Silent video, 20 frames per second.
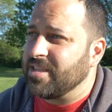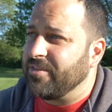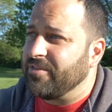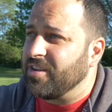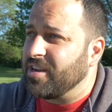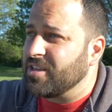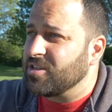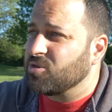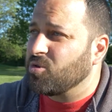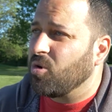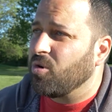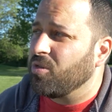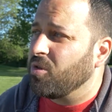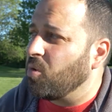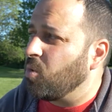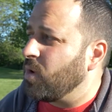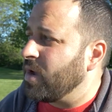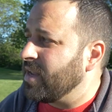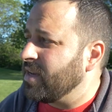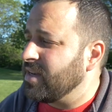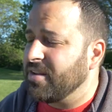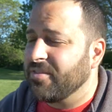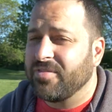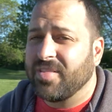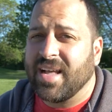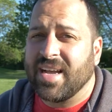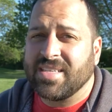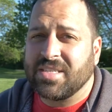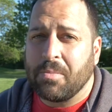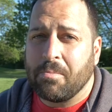If you control the wind, it
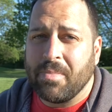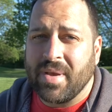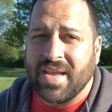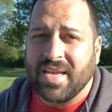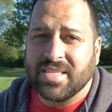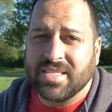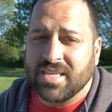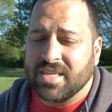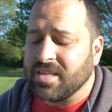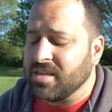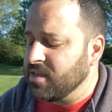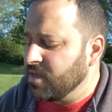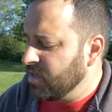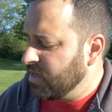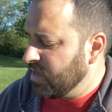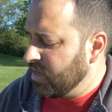flies amazing.